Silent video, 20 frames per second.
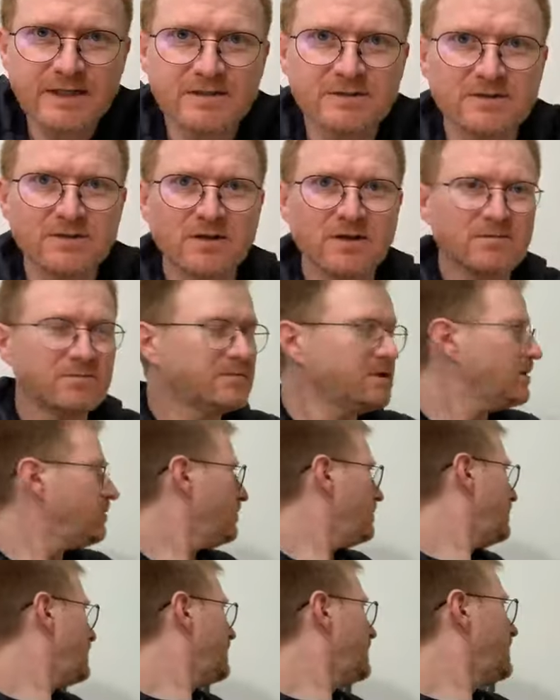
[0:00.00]
that a dot on my...
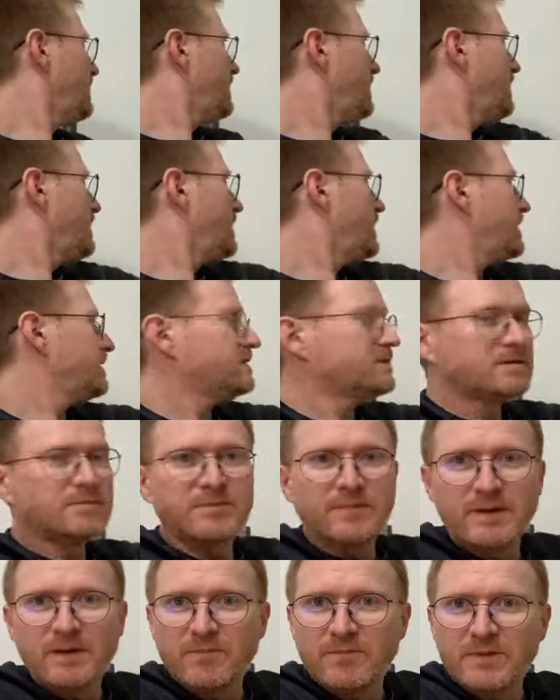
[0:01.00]
That's a
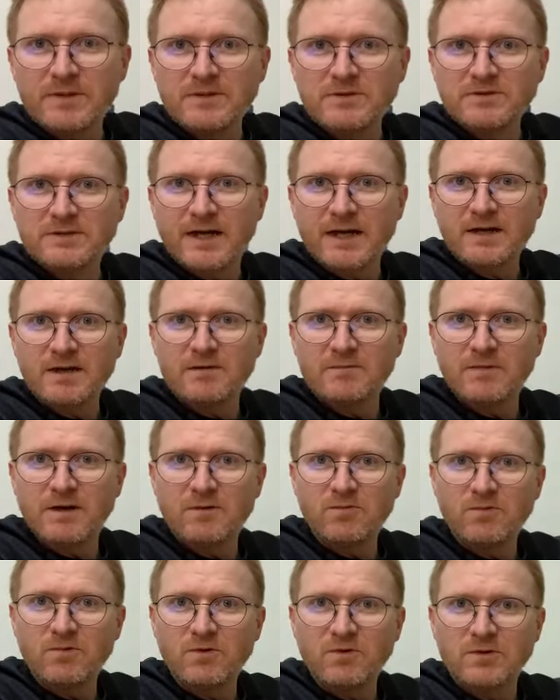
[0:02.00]
bit of blue tack on
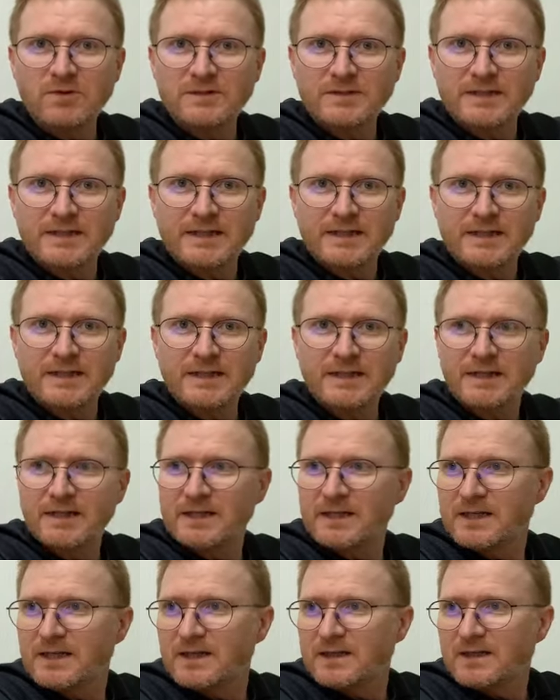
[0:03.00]
my wall, isn't it?
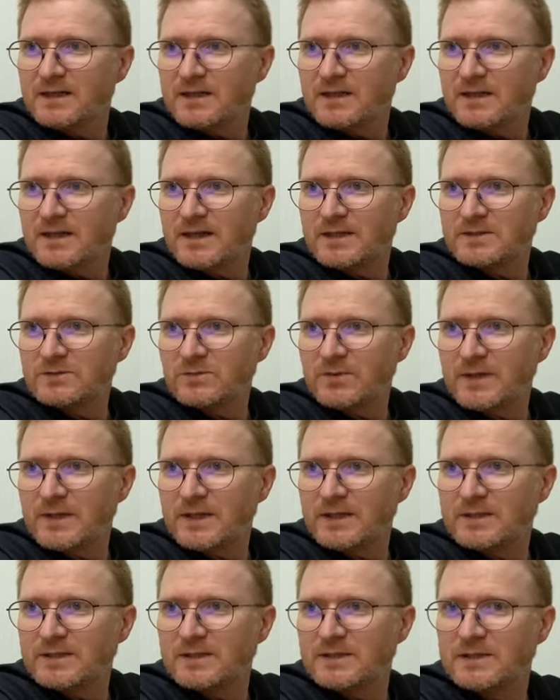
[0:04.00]
That's
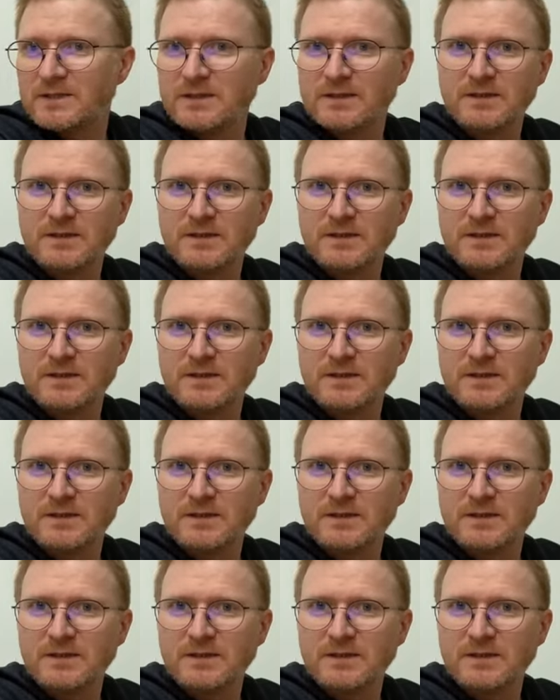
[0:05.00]
weird.